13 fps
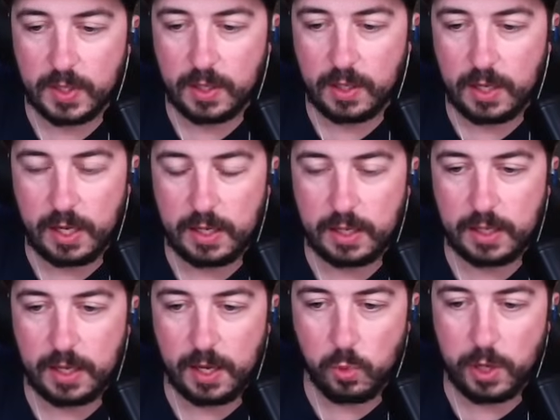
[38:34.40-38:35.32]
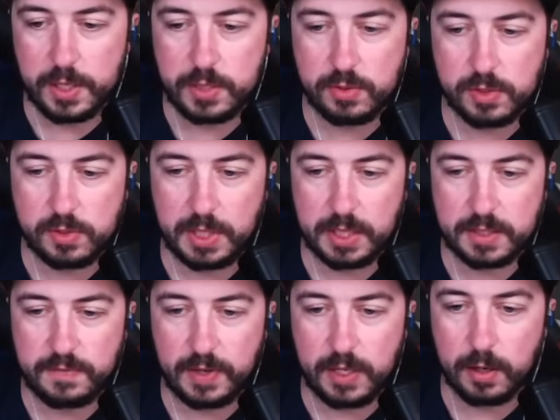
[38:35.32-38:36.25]
and it came right to us when we
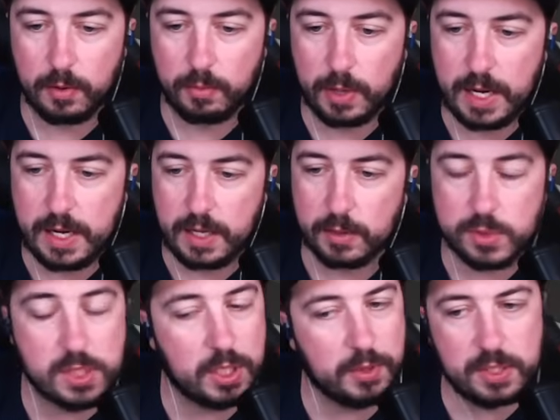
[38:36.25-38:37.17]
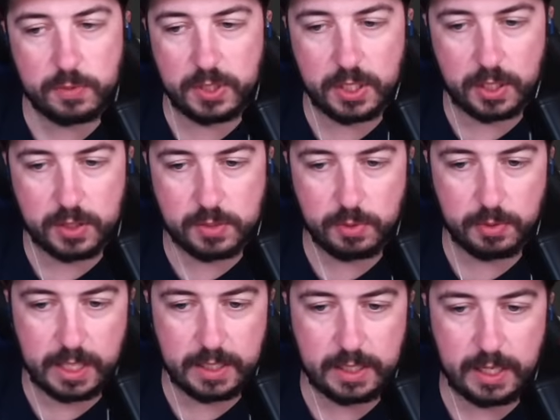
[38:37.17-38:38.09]
activated our radio. So these were the ghosts we were
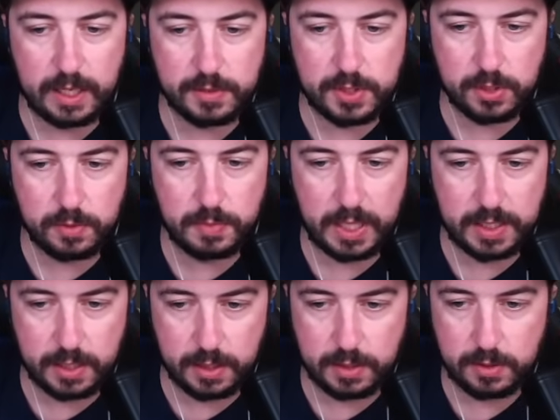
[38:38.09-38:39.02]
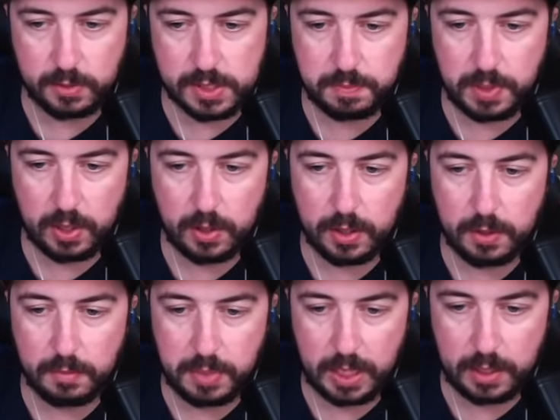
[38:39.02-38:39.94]
kind of down to by the end. It was Spirit,
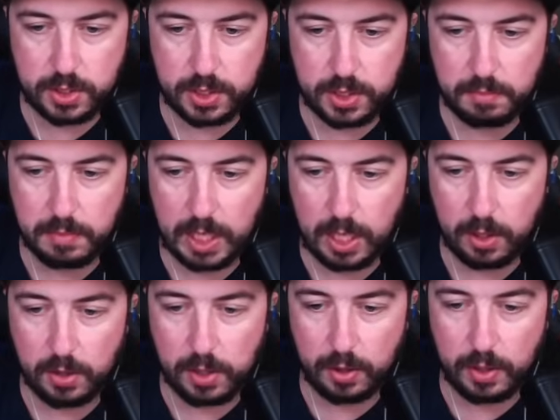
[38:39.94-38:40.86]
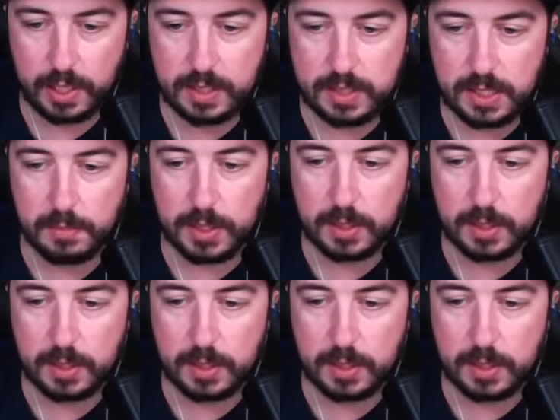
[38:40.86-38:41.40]
Banshee, Mare, Yurei, Demon.